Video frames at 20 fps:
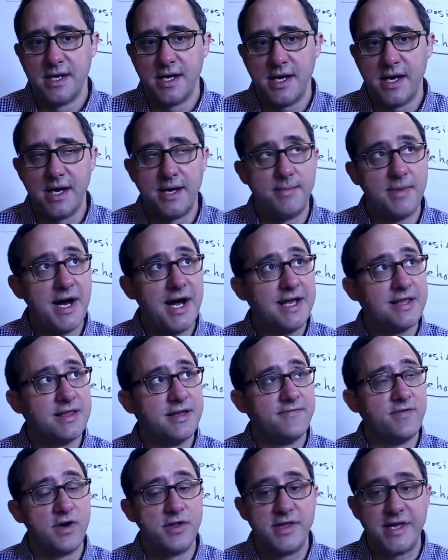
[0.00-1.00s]
I
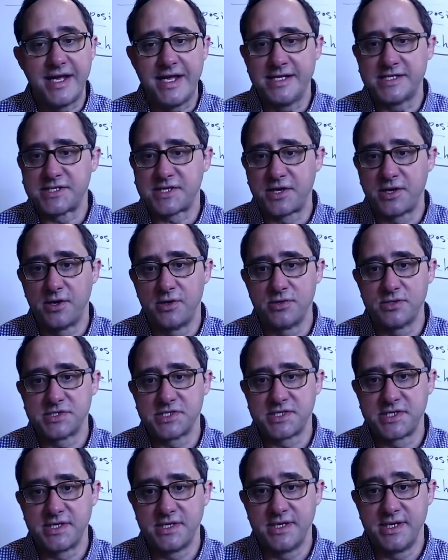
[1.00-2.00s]
live on the East
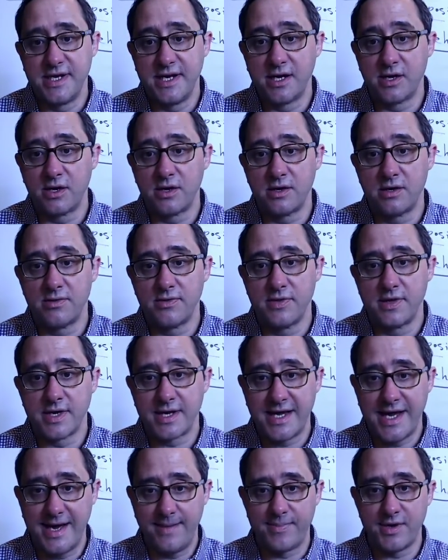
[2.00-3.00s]
Coast near the
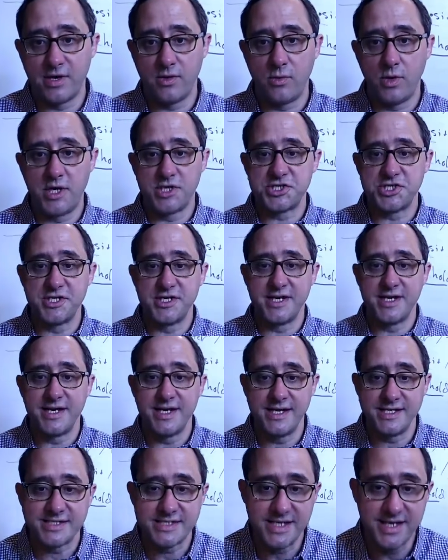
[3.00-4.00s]
capital, Washington,
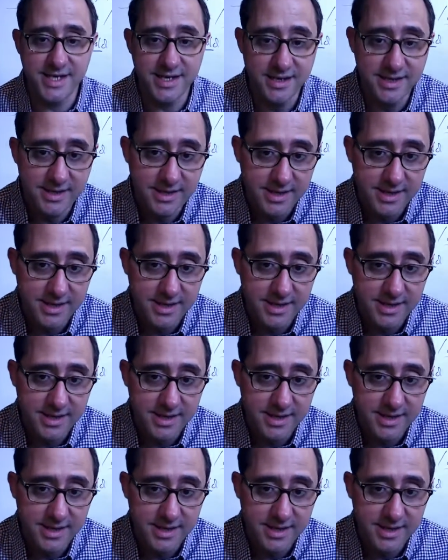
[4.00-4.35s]
D.C.